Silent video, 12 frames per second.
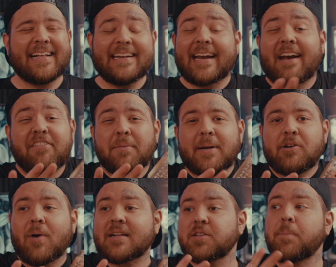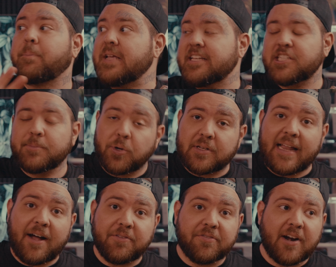And not everybody wants a beast mode
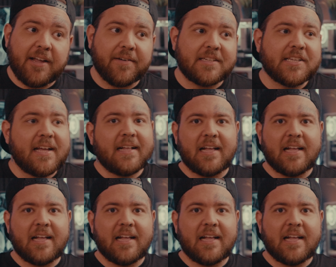loud fragrance.